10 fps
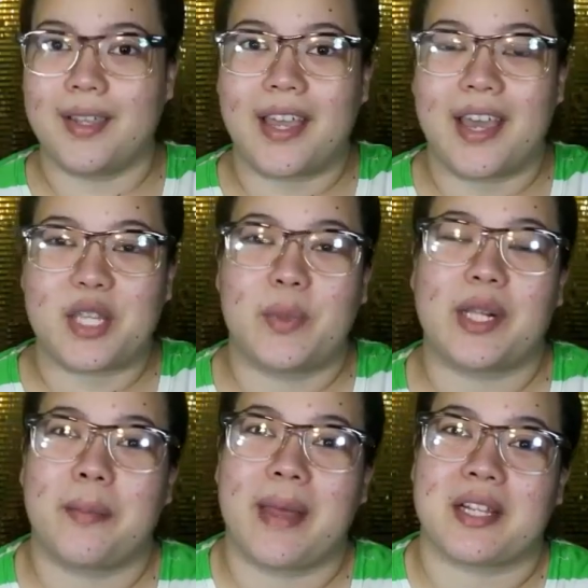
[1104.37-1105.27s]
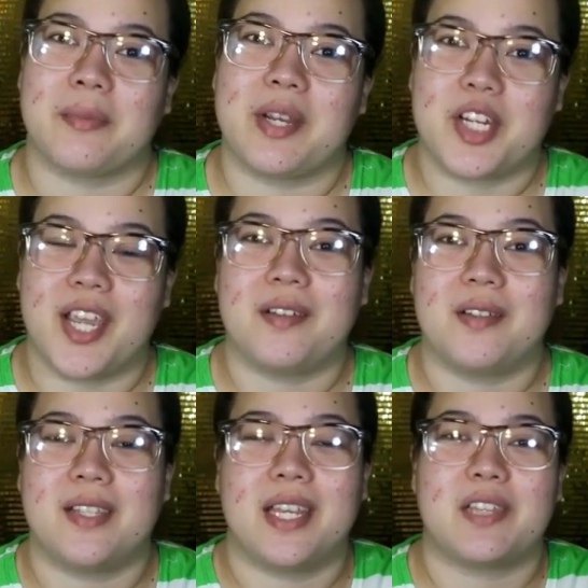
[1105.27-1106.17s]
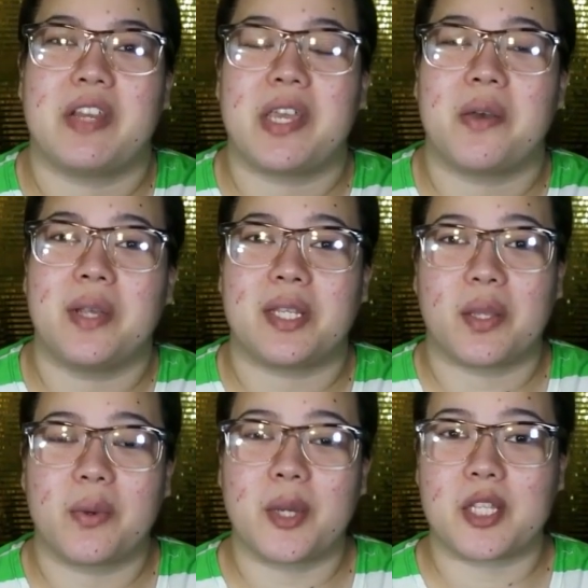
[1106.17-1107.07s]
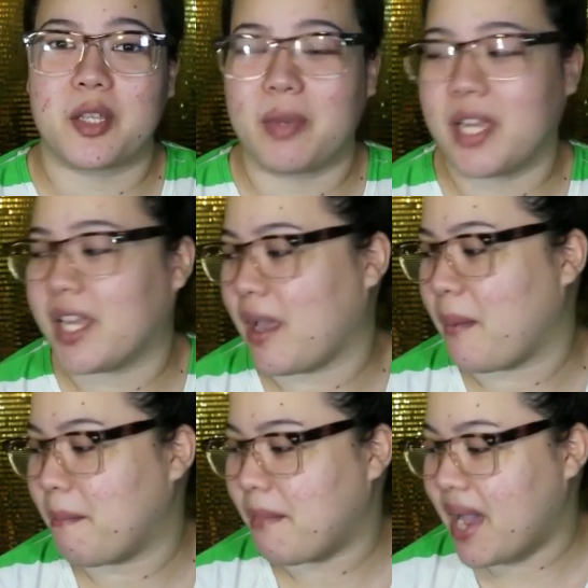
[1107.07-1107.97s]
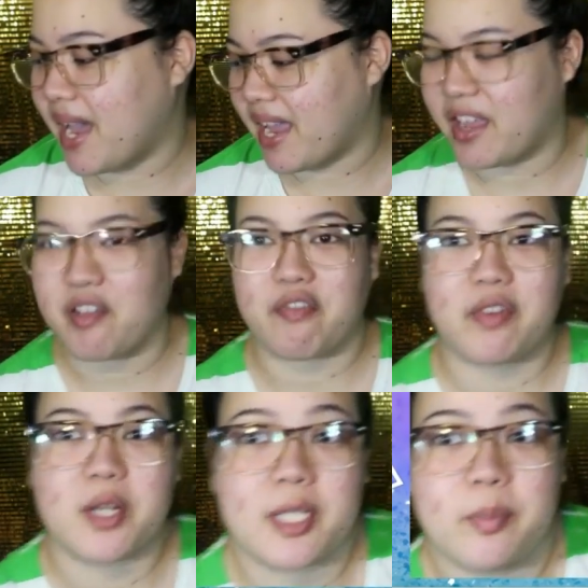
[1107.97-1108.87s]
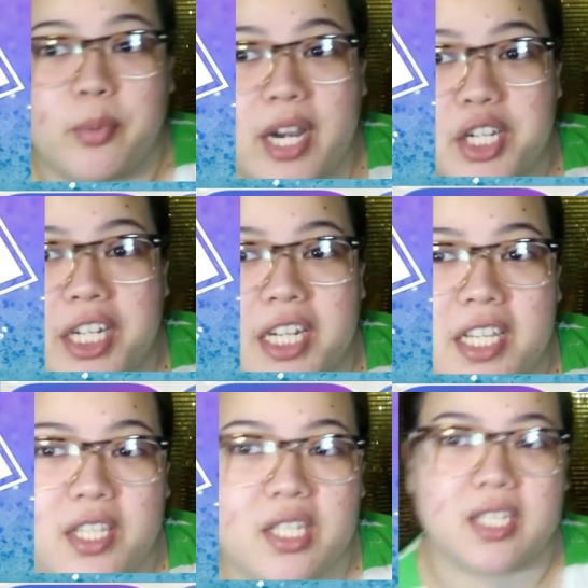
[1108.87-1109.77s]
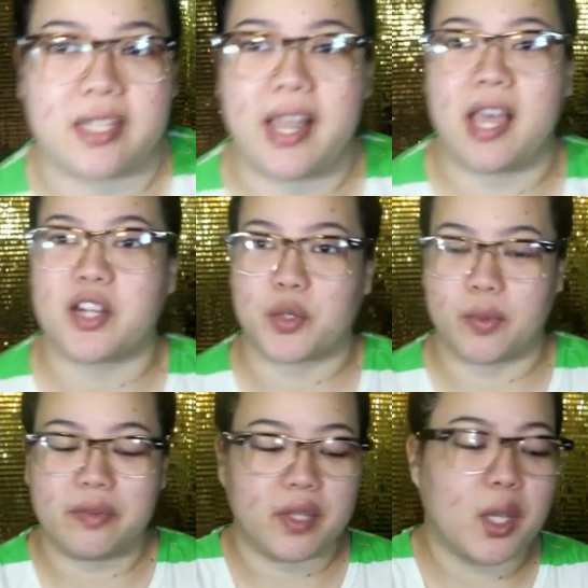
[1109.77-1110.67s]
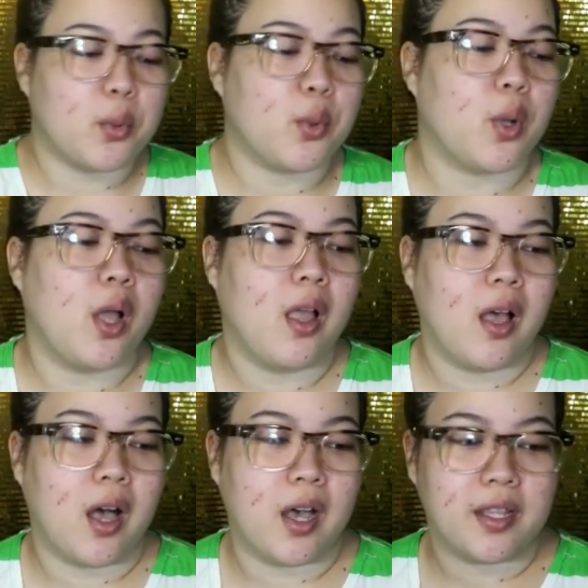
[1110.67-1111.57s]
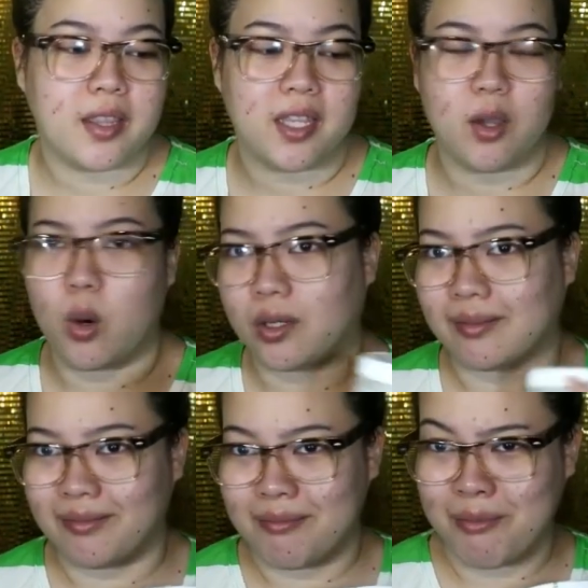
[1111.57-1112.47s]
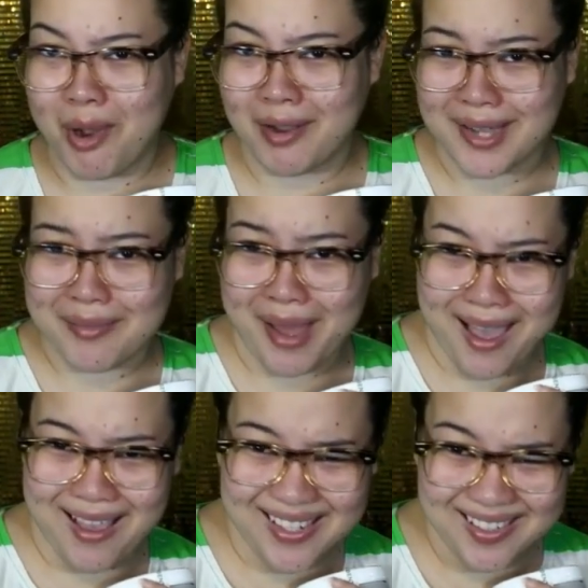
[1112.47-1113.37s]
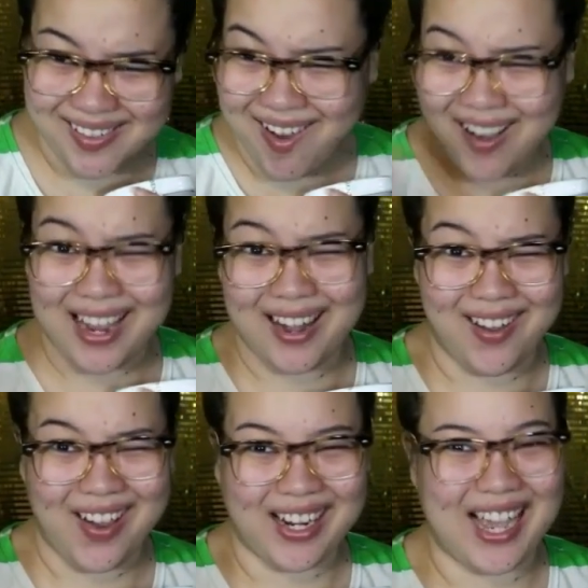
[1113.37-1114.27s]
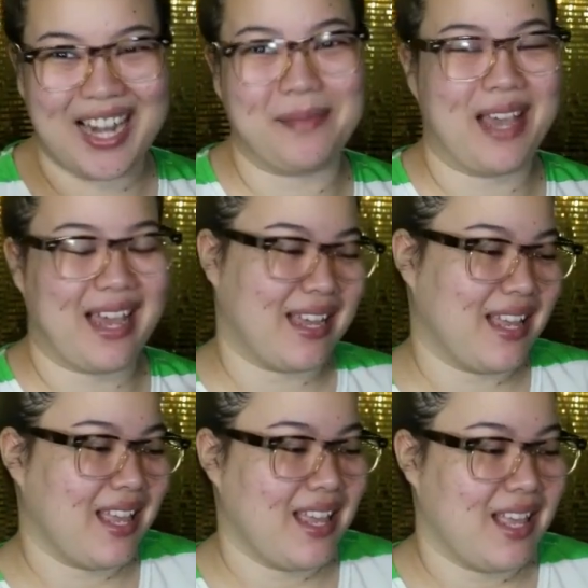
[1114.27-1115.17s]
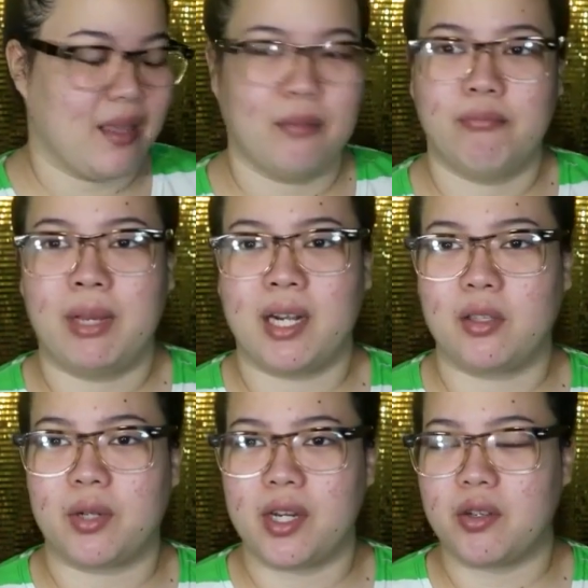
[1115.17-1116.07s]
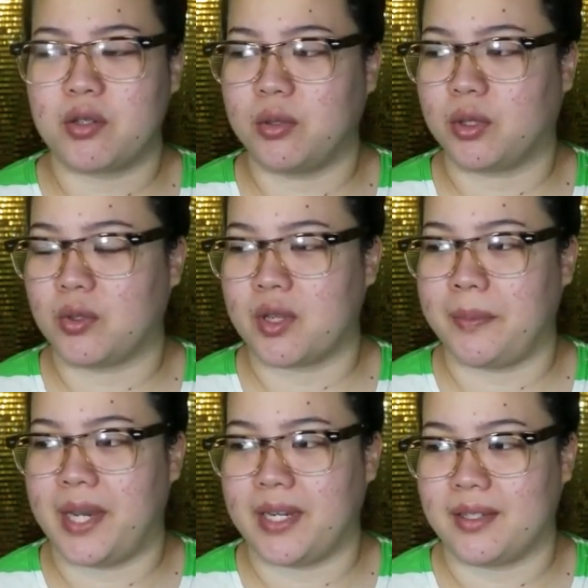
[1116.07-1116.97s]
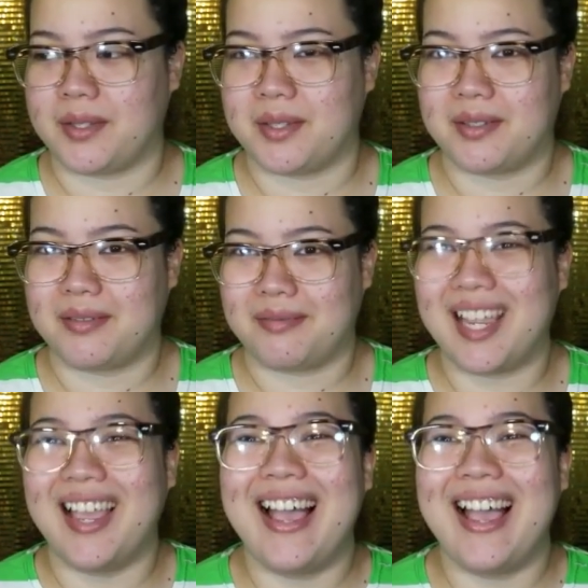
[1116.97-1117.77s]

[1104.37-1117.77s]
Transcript: Hey guys, welcome back to my channel. Today's video is going to be my first impressions slash review on the, or bongga ba? O kaloka, di ba? Parang ito rin yung suot ko sa pants.